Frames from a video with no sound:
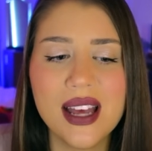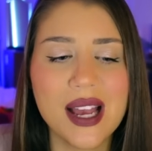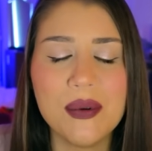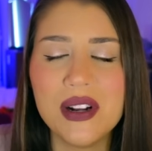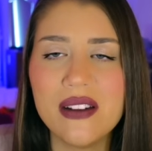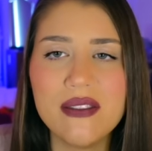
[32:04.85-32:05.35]
I
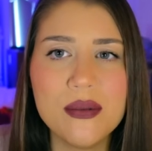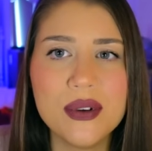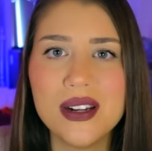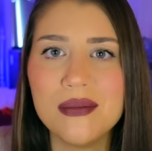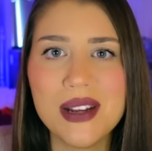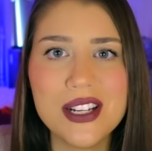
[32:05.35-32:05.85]
want
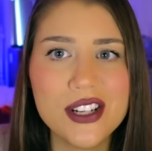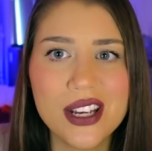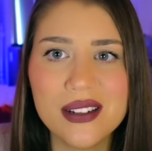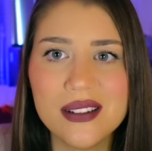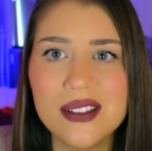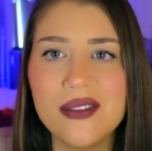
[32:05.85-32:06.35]
everyone on my
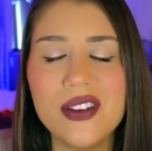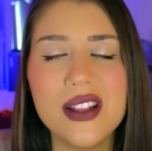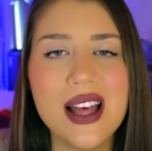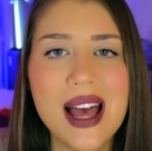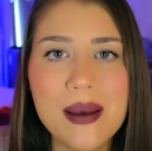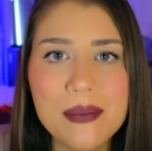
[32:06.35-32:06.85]
channel to feel
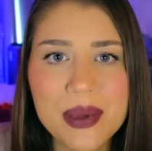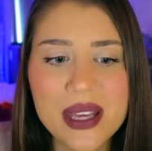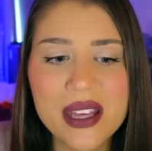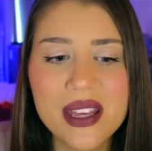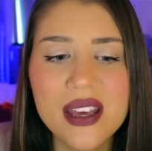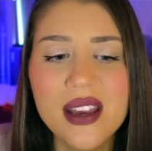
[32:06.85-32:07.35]

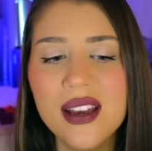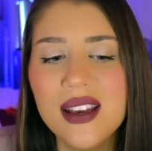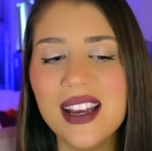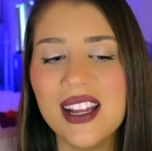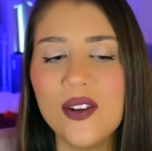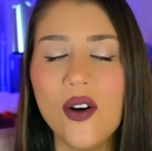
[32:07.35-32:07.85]
happy
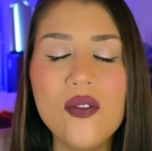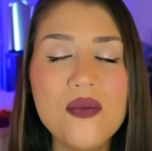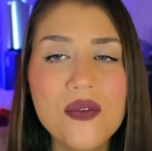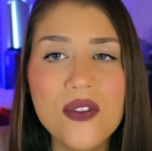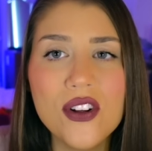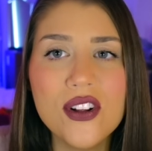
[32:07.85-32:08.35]
and
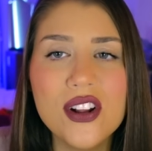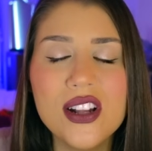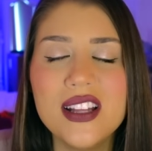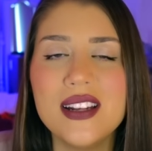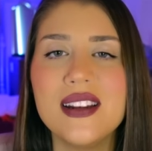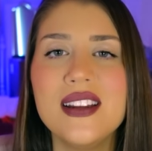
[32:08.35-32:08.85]
hopeful
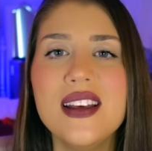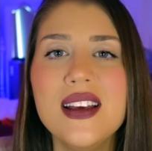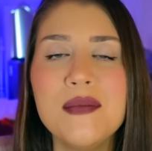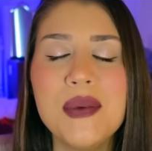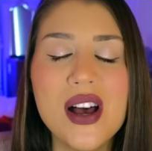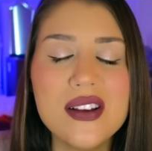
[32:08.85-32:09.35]
and
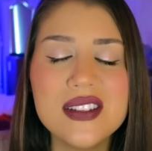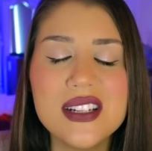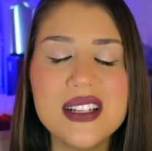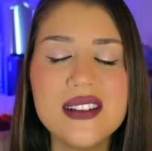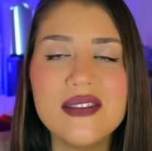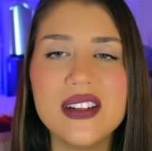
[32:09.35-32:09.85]

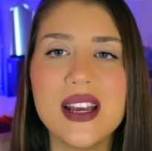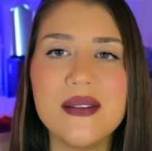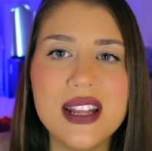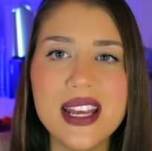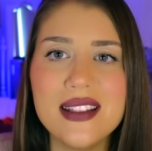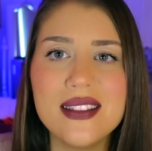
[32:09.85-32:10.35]
positive. And I
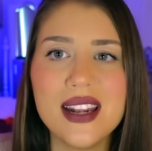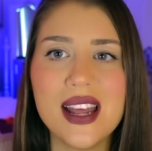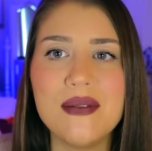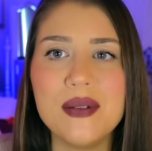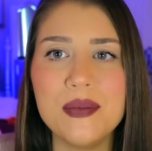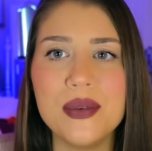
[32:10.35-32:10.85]
would hate that I
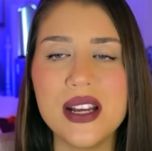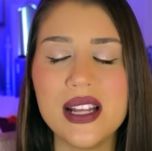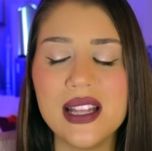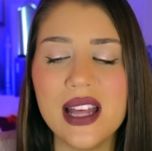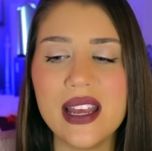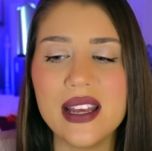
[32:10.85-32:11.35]
would bring
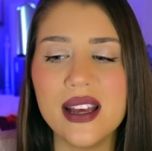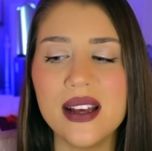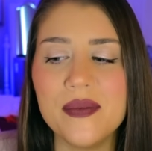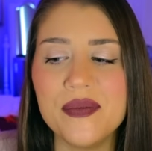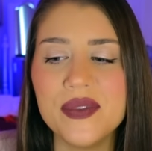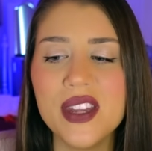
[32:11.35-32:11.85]
like
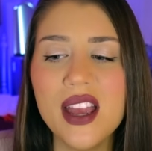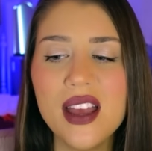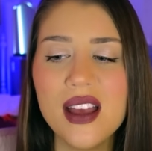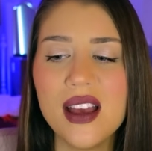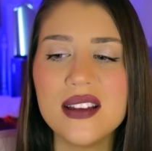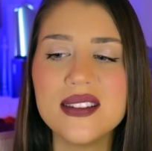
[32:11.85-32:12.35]

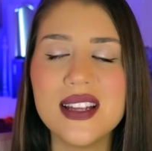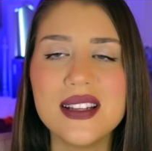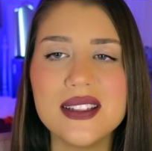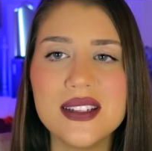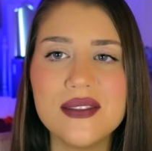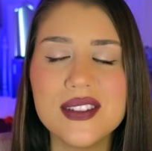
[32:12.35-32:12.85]
a
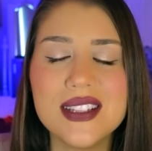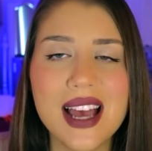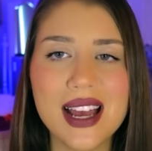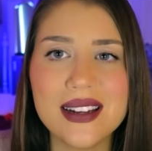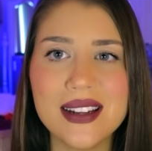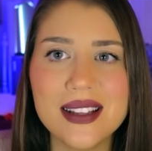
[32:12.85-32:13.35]
sense of
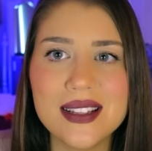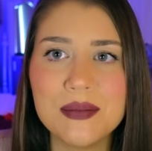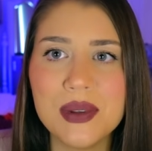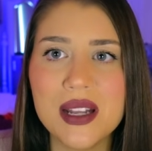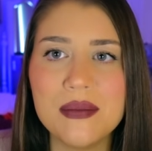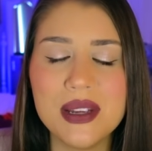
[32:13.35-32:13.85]
sadness.
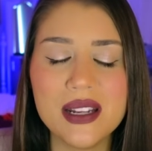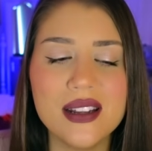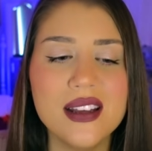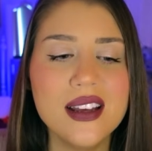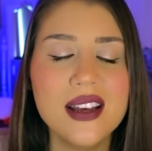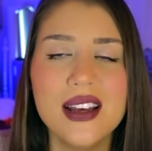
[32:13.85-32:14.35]
But I mean,
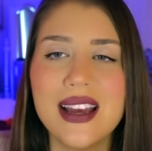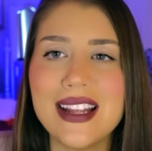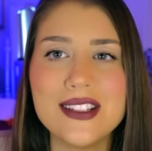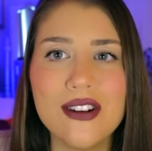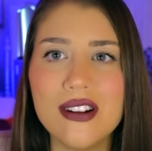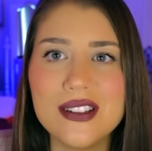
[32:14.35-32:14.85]

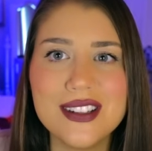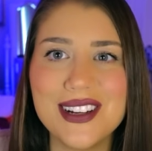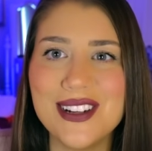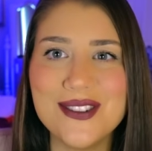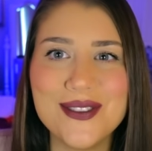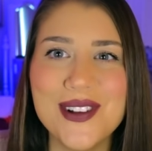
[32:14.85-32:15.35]
it's hard to
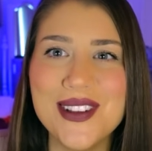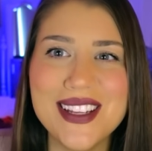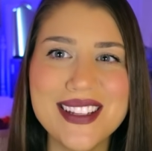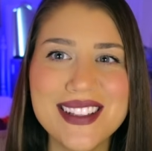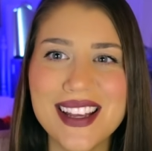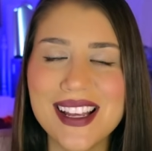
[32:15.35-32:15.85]
control
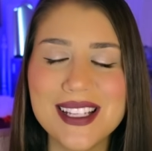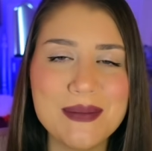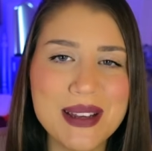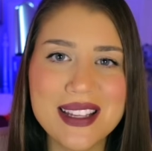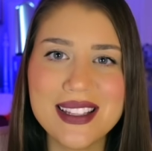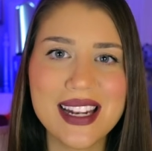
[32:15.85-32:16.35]
these things
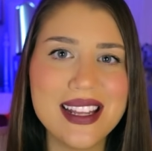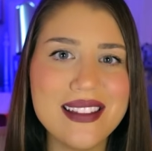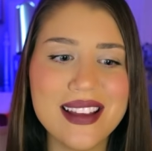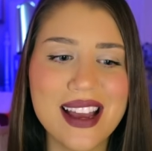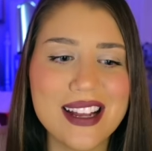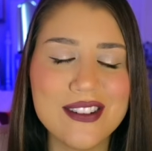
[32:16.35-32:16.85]
because
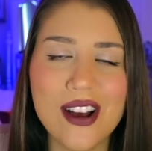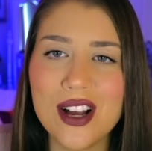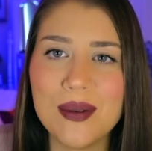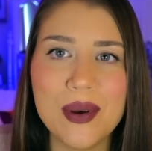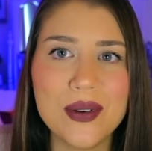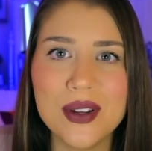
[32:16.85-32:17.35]
anything I
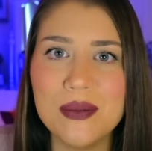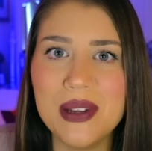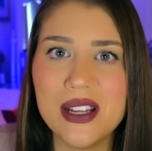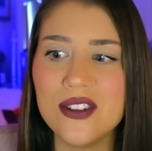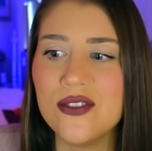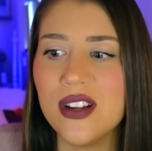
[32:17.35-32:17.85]
talk about could
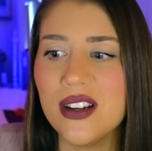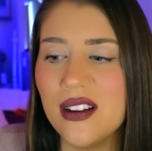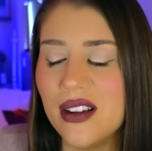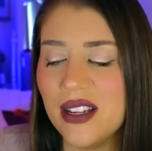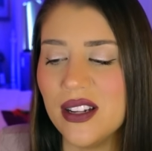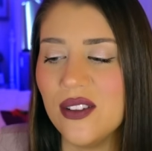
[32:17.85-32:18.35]
be a trigger,
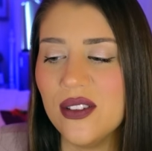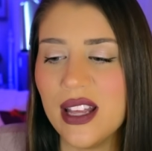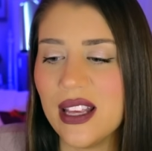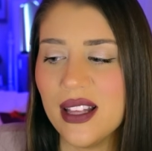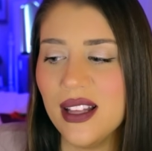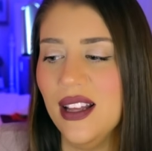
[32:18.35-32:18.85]
you know,
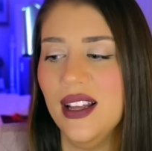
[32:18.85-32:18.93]
like.